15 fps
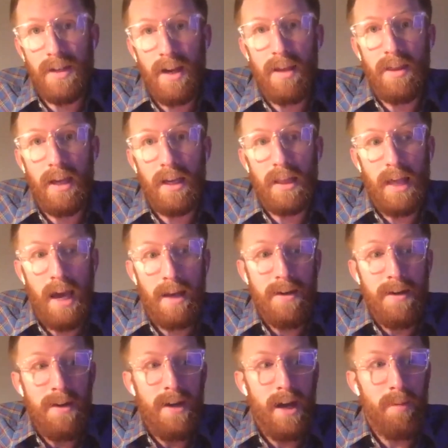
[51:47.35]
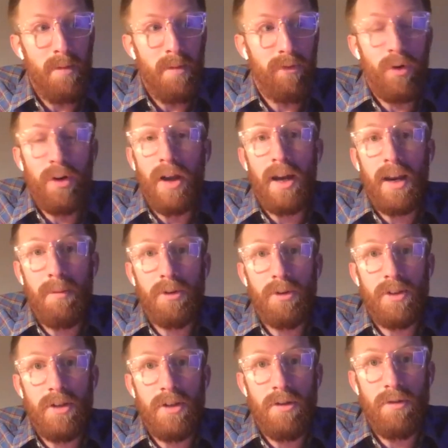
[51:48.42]
And I think that if we're not able
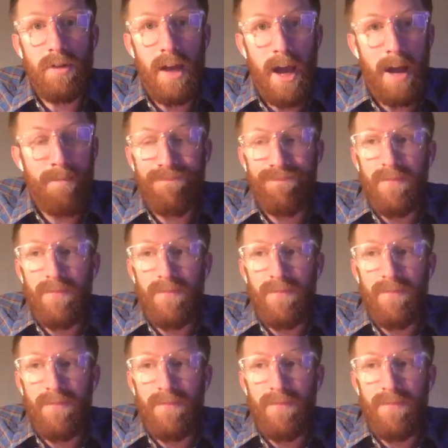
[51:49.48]
to do that,